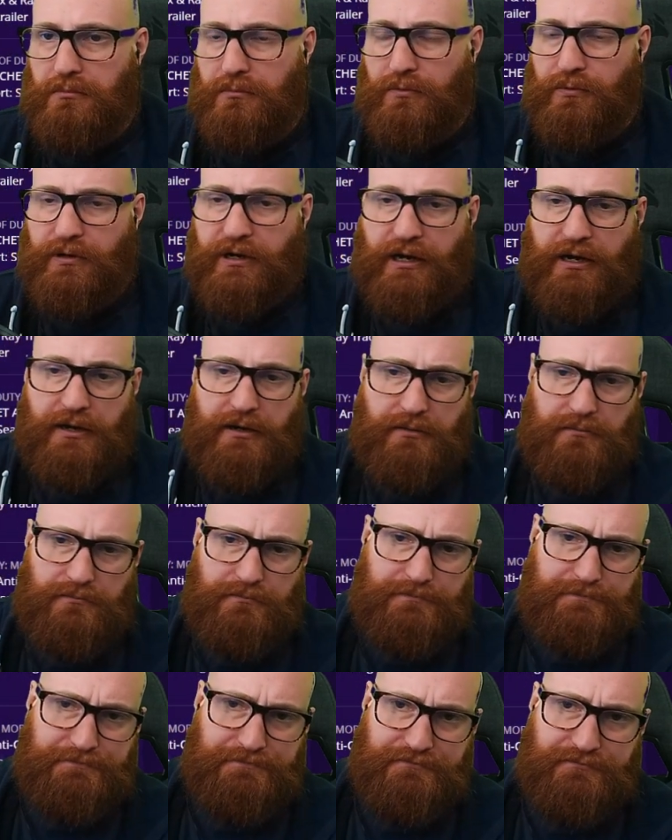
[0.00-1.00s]
Okay.
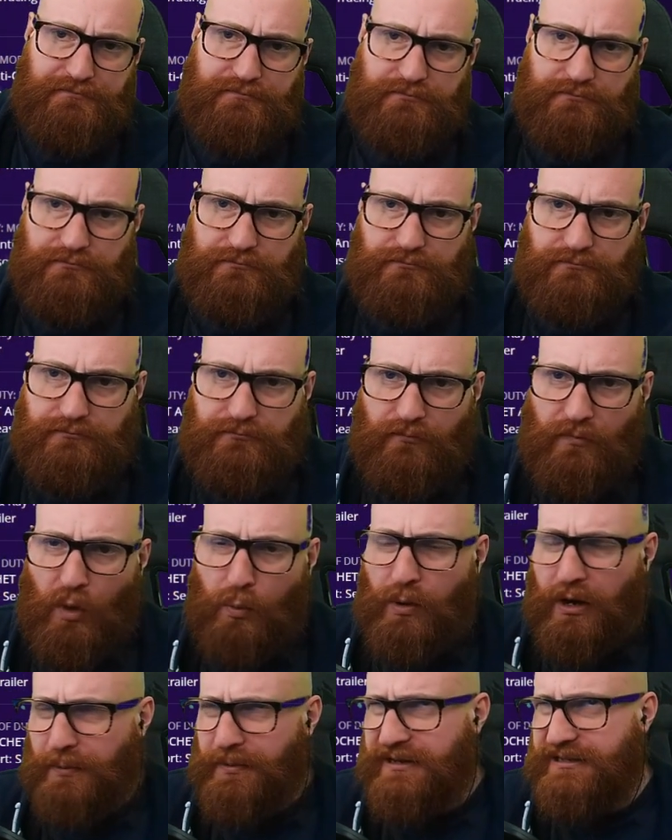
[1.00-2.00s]

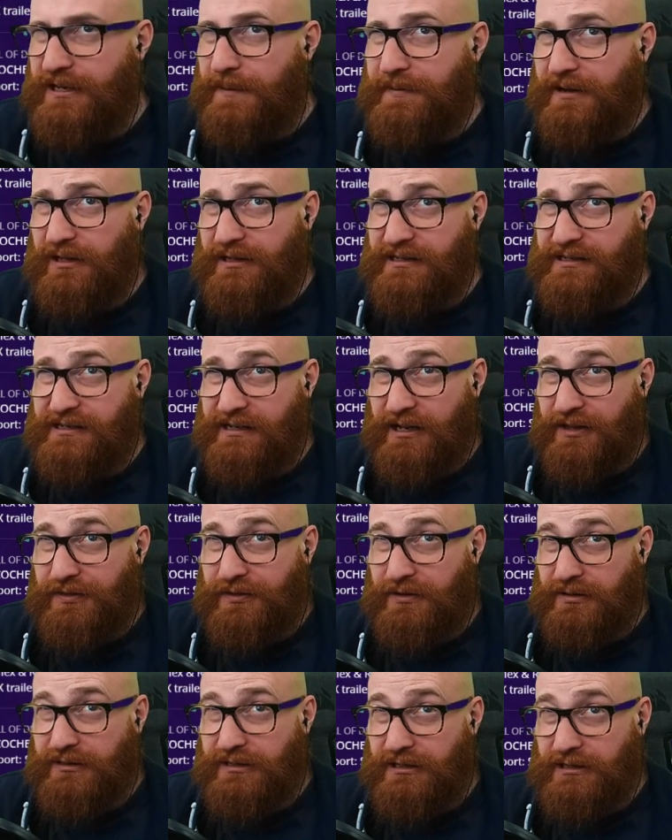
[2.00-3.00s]
What do we typically see at
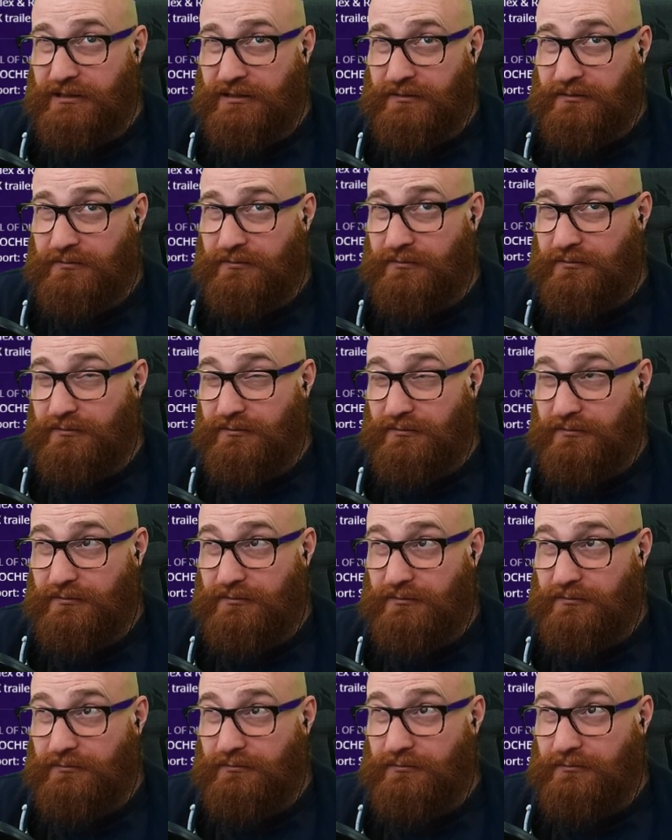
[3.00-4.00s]
13?
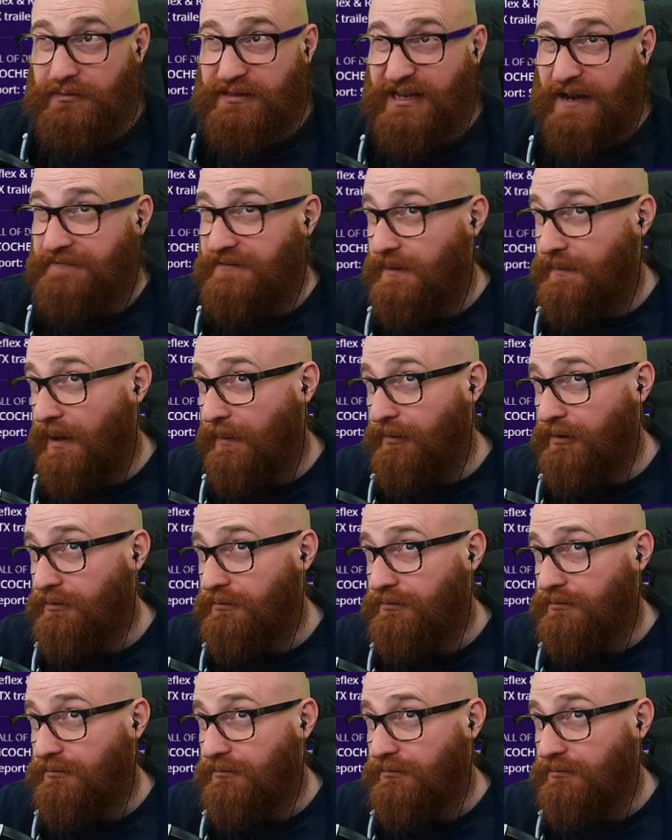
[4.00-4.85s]
Safety bubble?